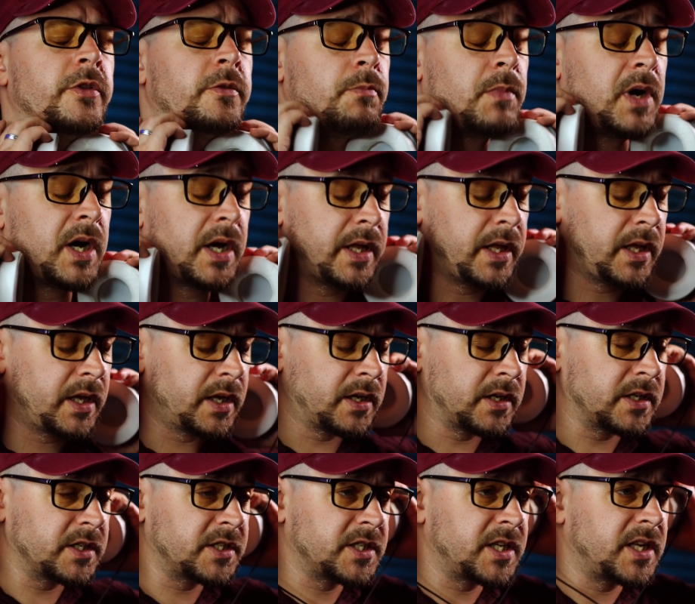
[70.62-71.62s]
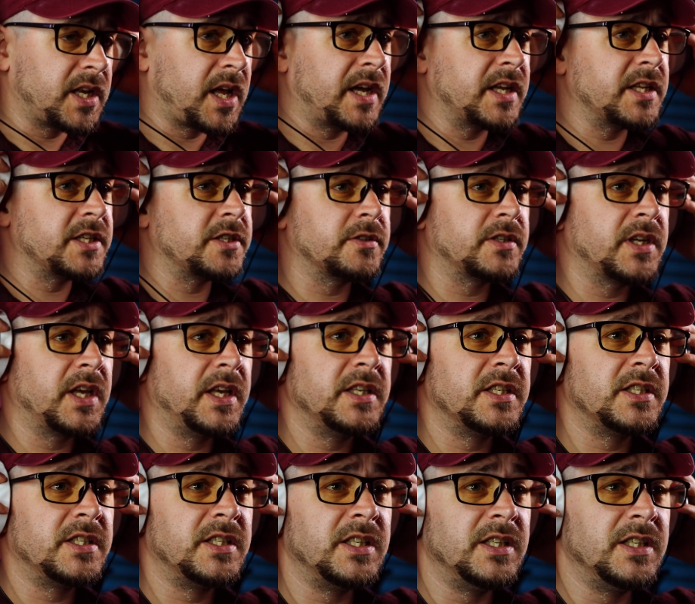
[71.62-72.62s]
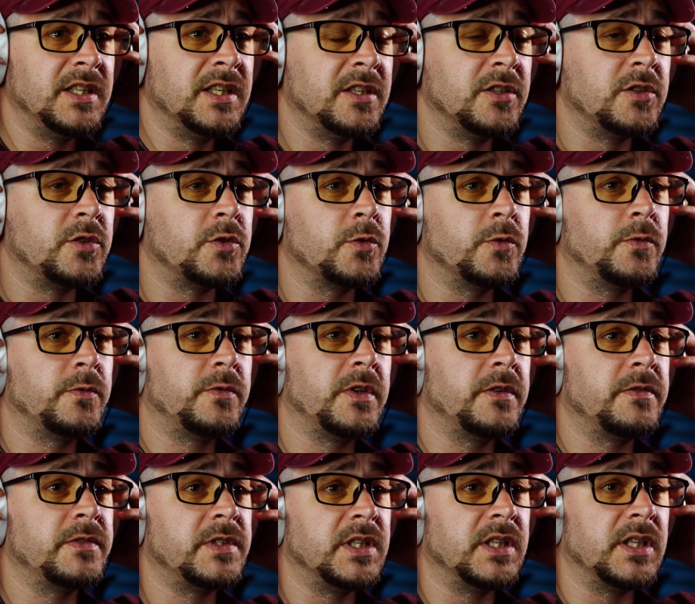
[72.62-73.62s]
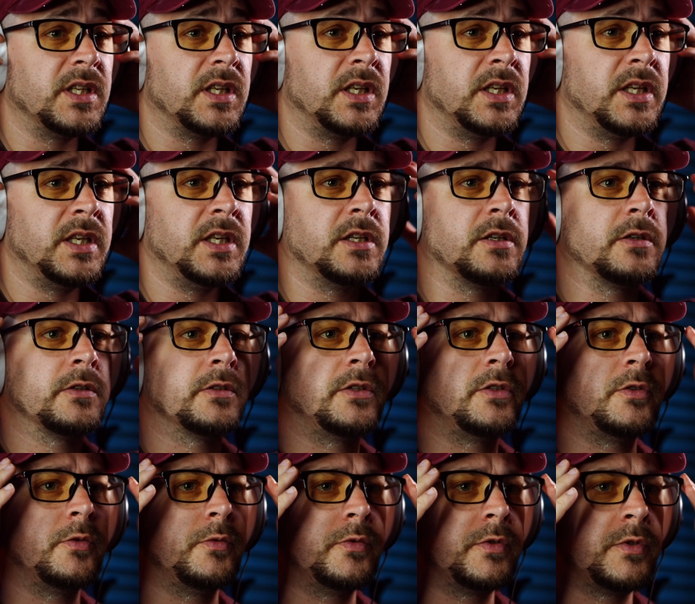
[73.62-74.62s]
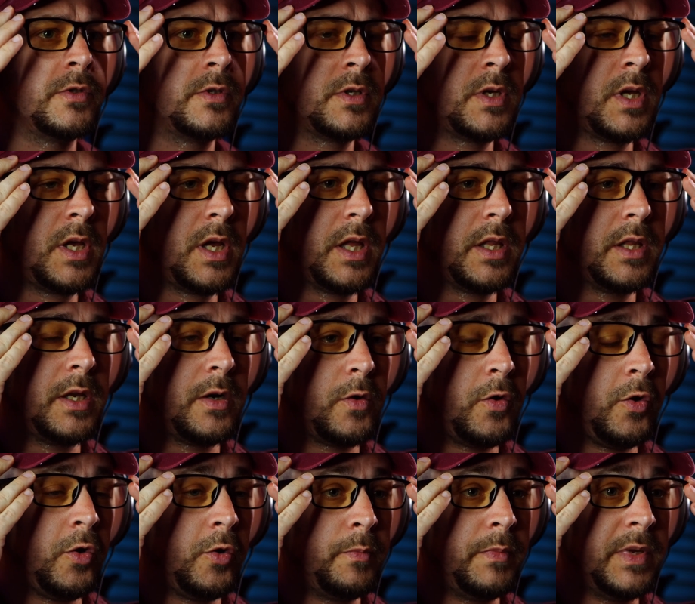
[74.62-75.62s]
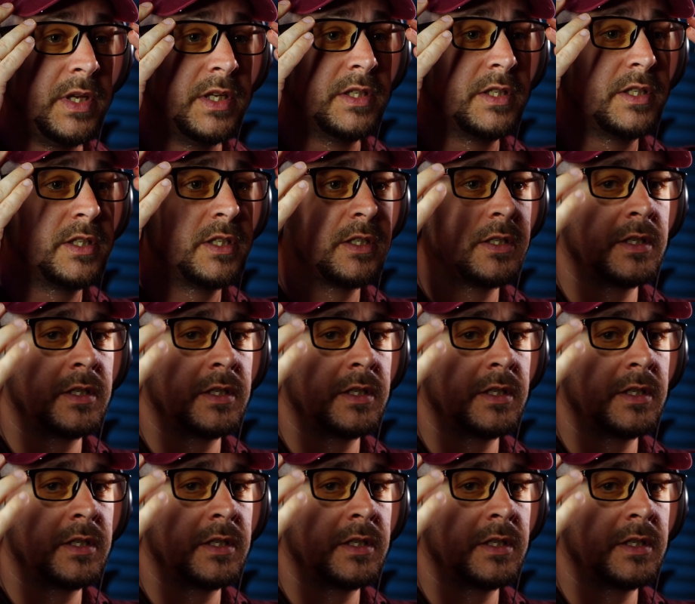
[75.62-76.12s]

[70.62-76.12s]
my Sennheiser HT250 linear 2s. They're old beasts,